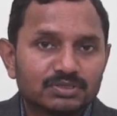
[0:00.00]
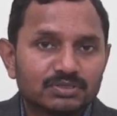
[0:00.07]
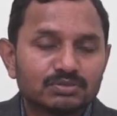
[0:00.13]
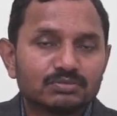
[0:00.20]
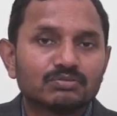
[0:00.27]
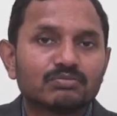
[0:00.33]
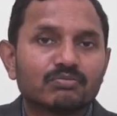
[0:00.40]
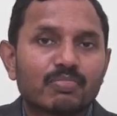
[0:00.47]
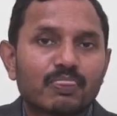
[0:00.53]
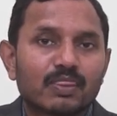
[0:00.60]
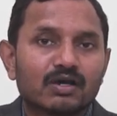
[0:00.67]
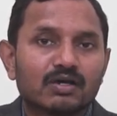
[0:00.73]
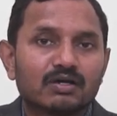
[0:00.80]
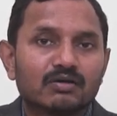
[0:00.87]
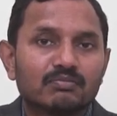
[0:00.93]
to
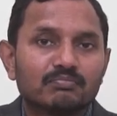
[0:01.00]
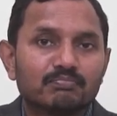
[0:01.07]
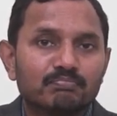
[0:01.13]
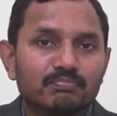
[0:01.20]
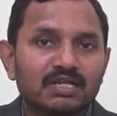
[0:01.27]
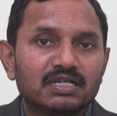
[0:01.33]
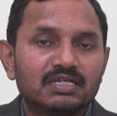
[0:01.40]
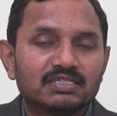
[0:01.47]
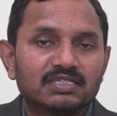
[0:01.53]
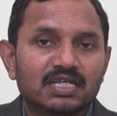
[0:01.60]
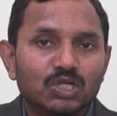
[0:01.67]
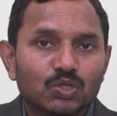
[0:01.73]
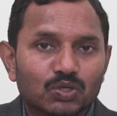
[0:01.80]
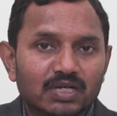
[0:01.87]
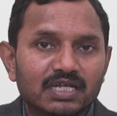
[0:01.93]
build the
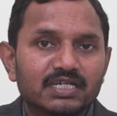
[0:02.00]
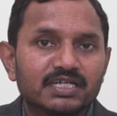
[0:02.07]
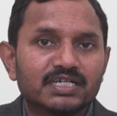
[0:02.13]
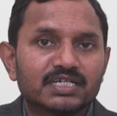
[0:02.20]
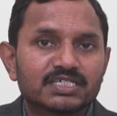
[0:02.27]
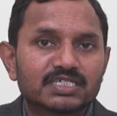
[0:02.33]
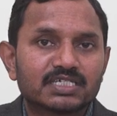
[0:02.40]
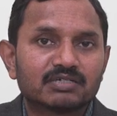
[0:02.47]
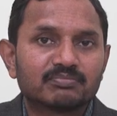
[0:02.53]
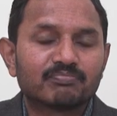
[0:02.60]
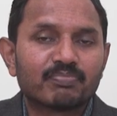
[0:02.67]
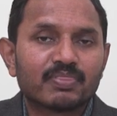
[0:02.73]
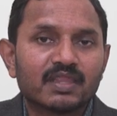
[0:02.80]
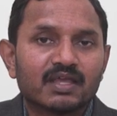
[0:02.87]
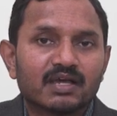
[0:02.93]
local leadership